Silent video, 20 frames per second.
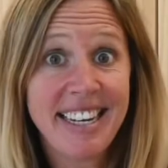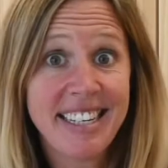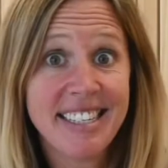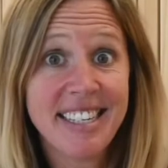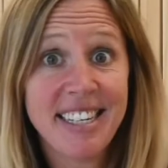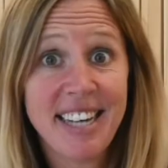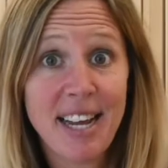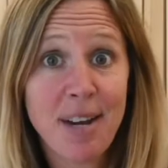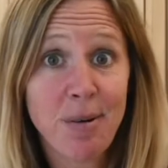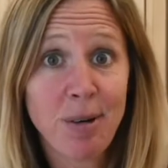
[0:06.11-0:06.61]

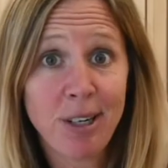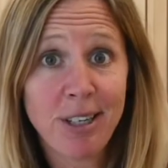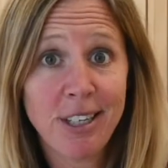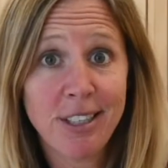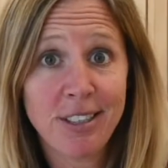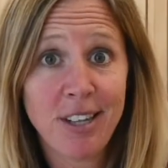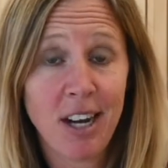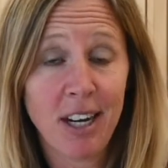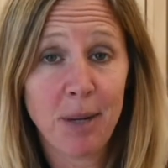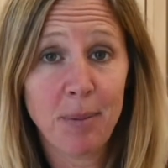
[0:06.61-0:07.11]
Today we're going to
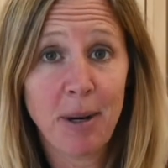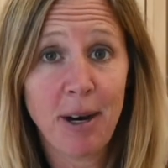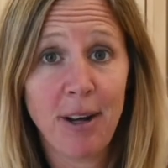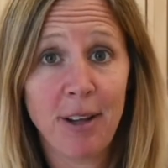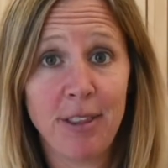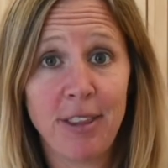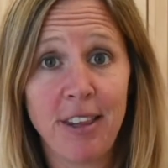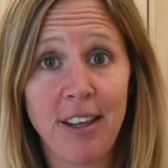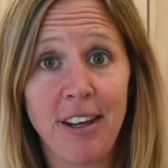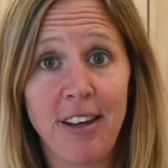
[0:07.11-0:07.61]
talk
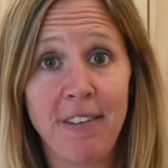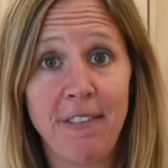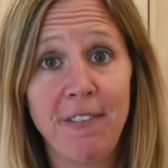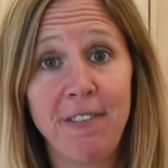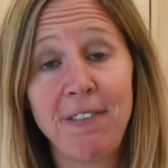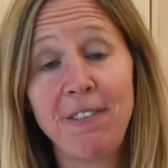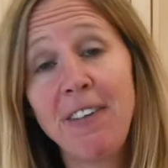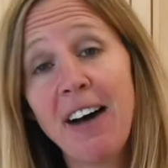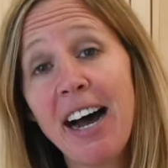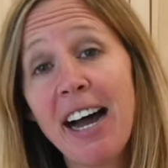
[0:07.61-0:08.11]
about the
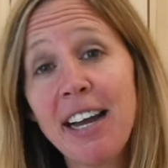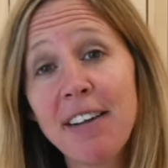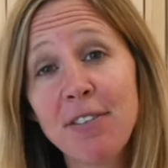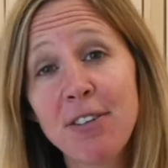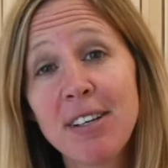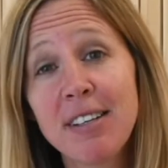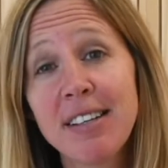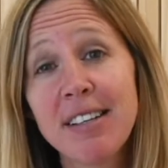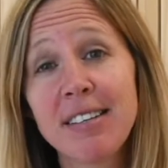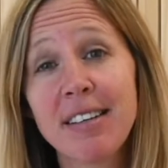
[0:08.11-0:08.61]
5
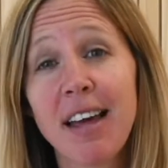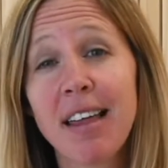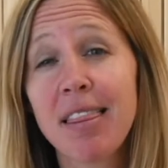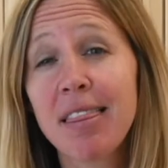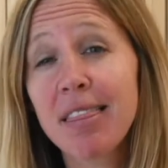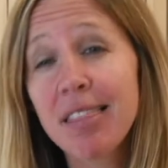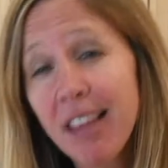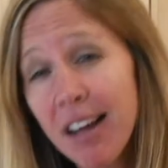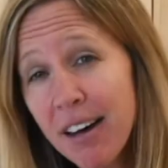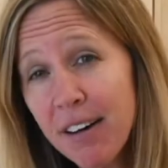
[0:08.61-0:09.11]
reasons I
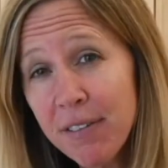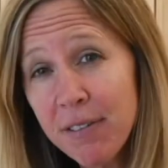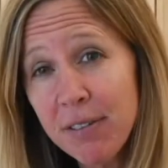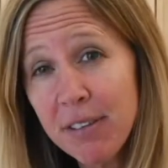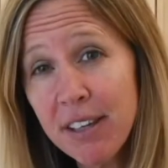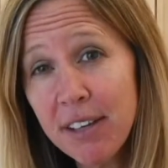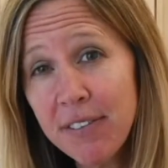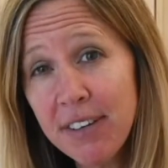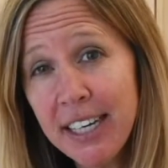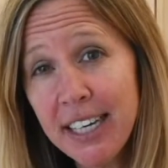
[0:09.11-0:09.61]
love
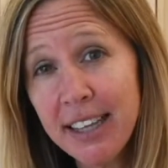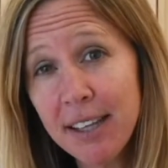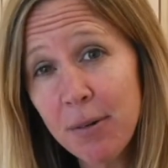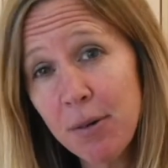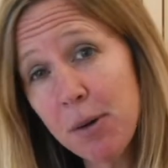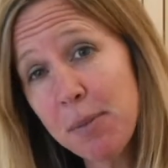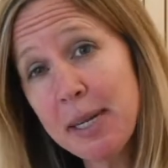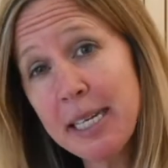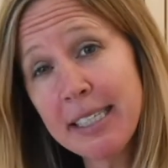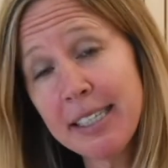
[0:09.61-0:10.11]
living in the
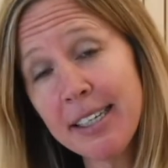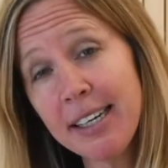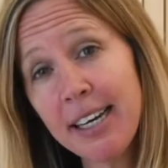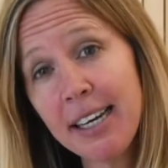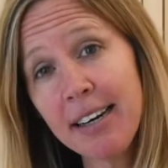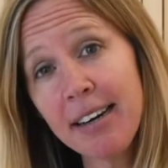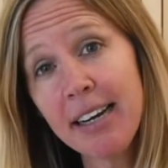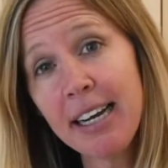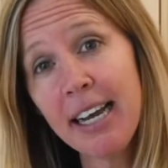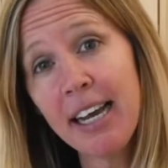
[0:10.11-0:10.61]
Wilmington
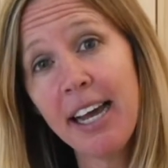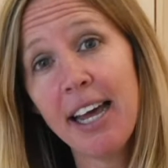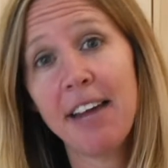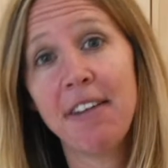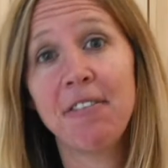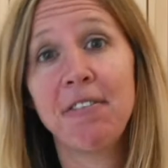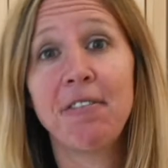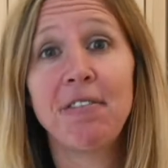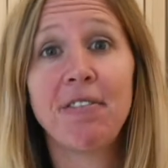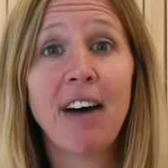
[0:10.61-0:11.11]
area
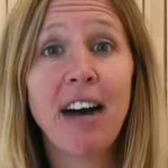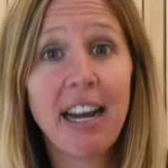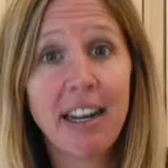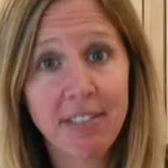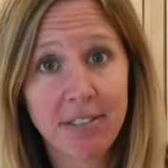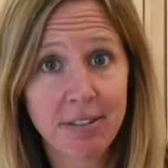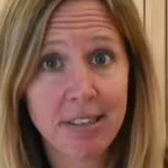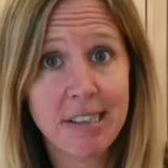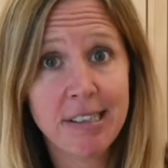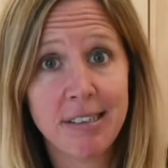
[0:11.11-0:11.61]
and 5
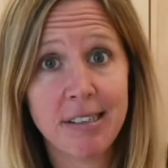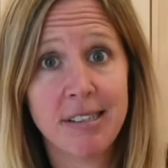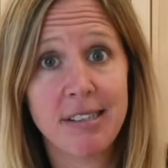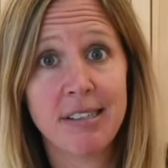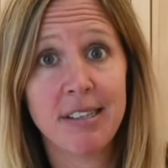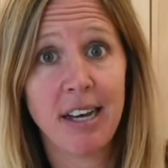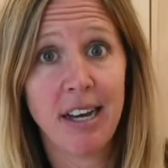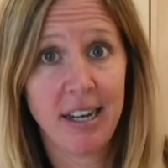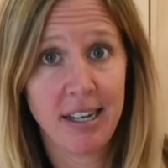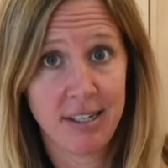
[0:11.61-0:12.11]
reasons
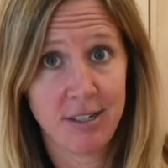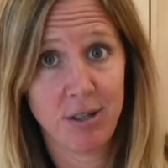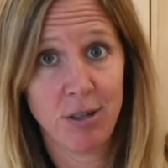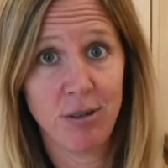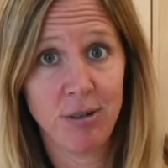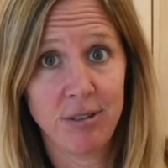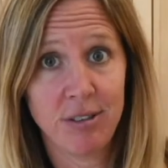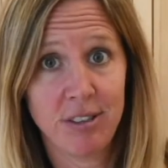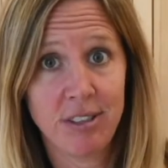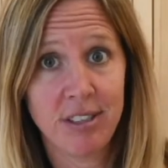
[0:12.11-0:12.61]
I
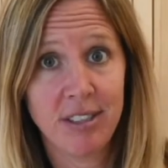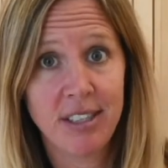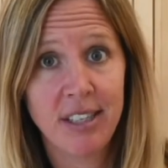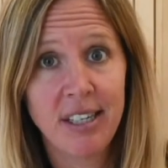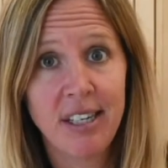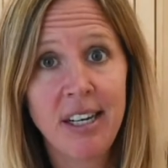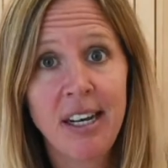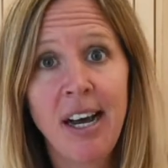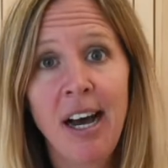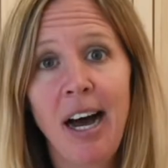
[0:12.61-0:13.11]
don't.
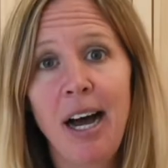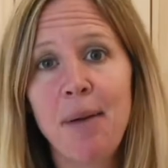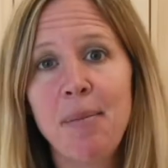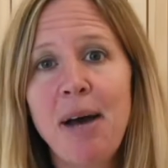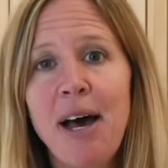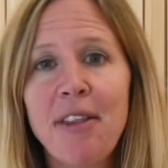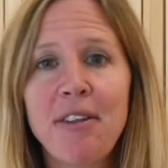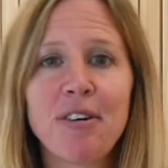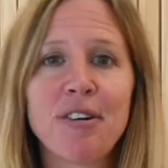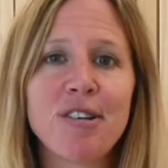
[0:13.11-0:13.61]
I'm
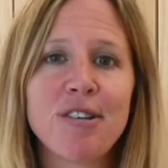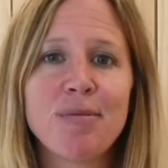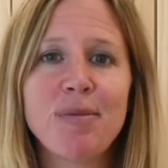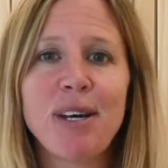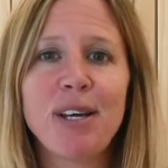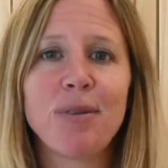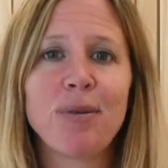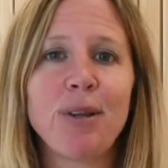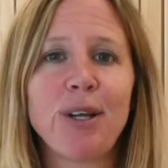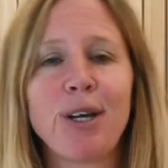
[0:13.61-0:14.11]
Heather
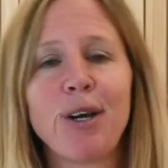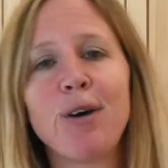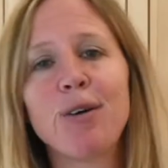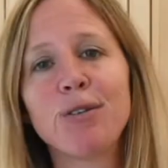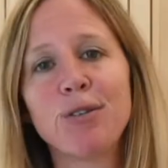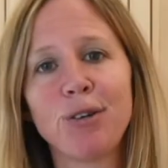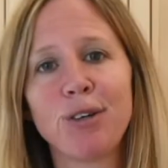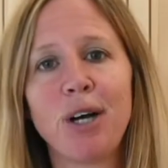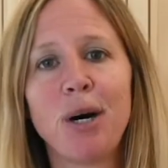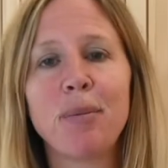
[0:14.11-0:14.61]
Smith with the
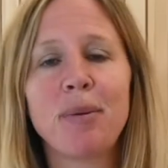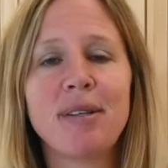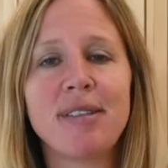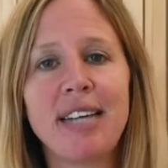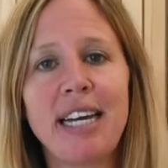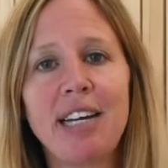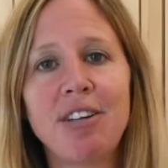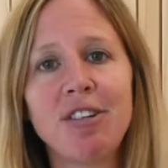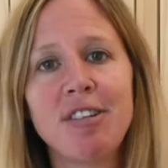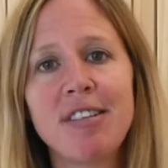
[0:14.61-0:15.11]
Coastal Compass
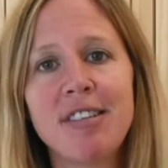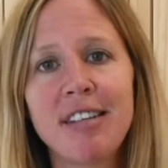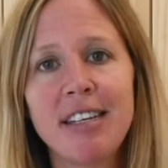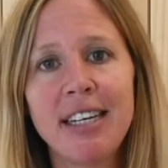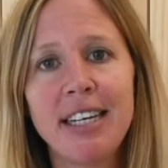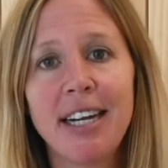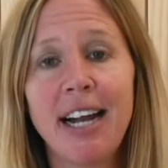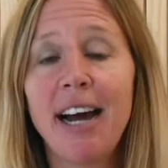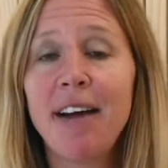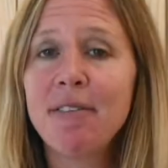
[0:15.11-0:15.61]
Agency,
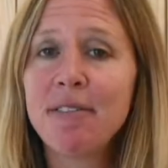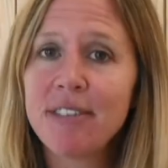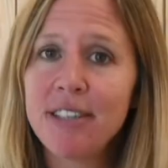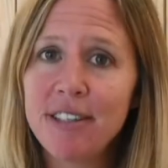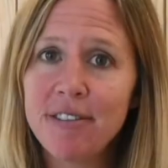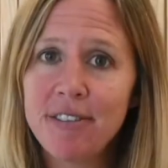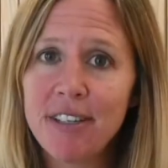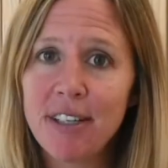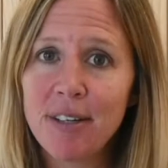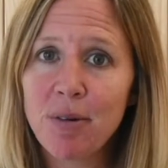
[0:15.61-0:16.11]
and I've
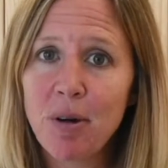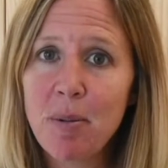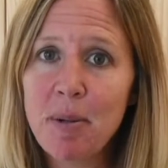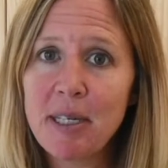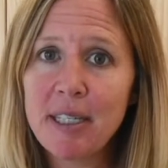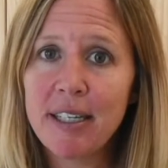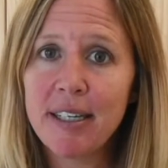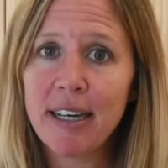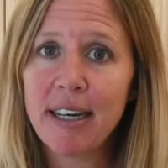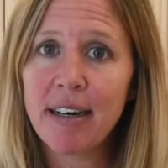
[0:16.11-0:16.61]
lived in the
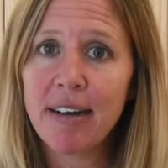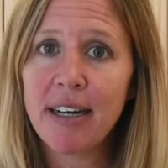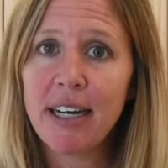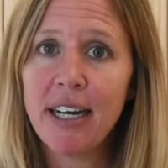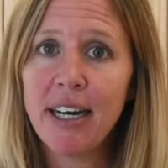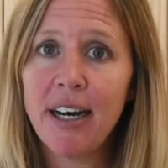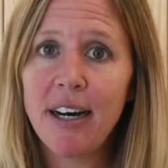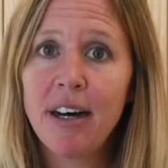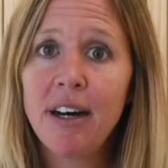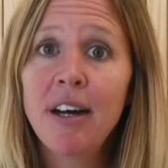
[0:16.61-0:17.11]
Wilmington
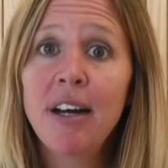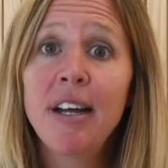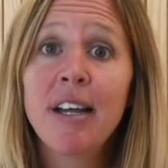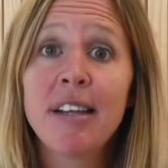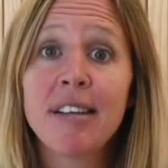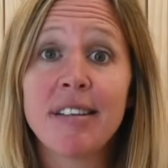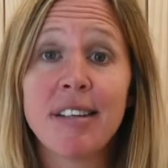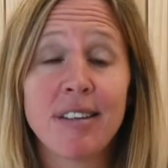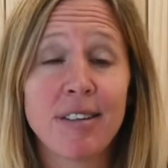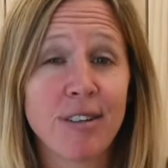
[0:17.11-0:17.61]
area
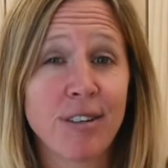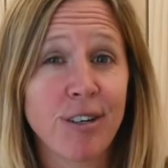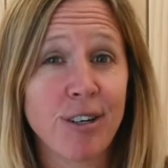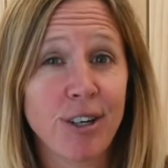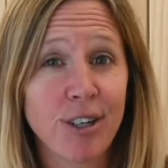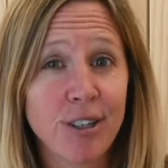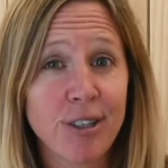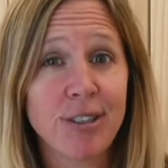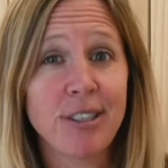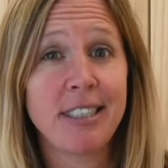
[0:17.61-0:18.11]
since the
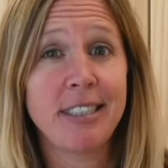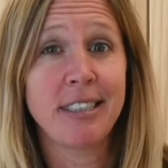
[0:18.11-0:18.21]
early